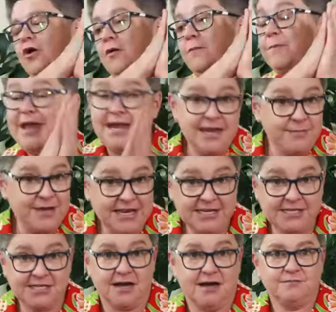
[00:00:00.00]
many, many
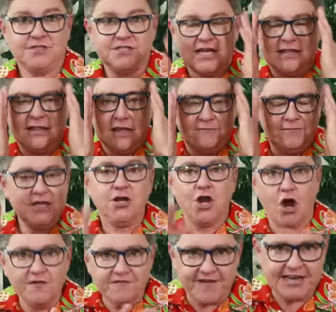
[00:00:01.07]
times, and there have been
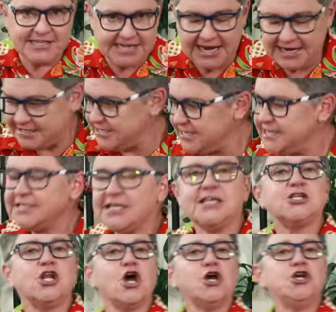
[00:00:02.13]
no fatalities as
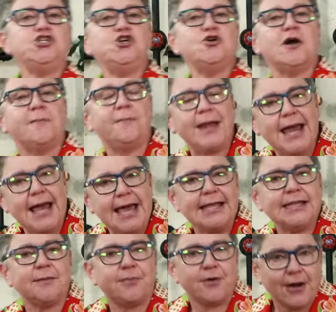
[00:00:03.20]
long as you are applying
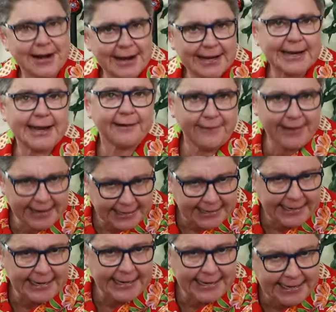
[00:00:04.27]
the product
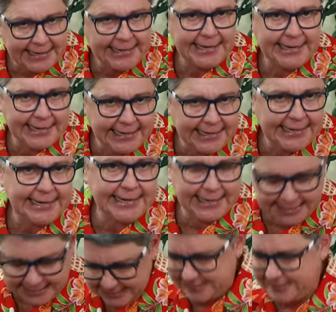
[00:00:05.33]

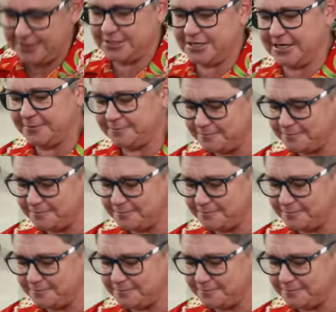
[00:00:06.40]
correctly. Okay.